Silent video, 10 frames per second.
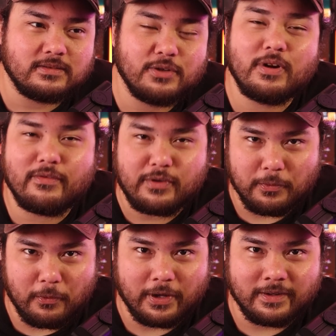Do whatever
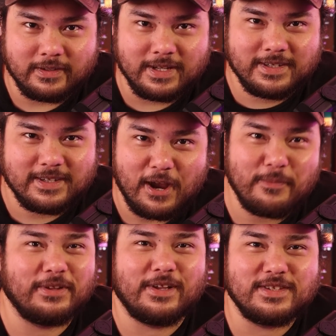you want.
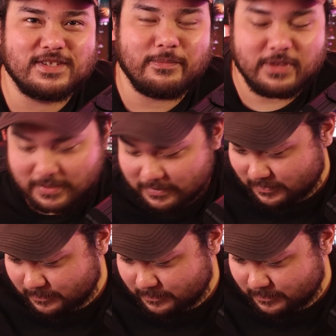Hope you learned something.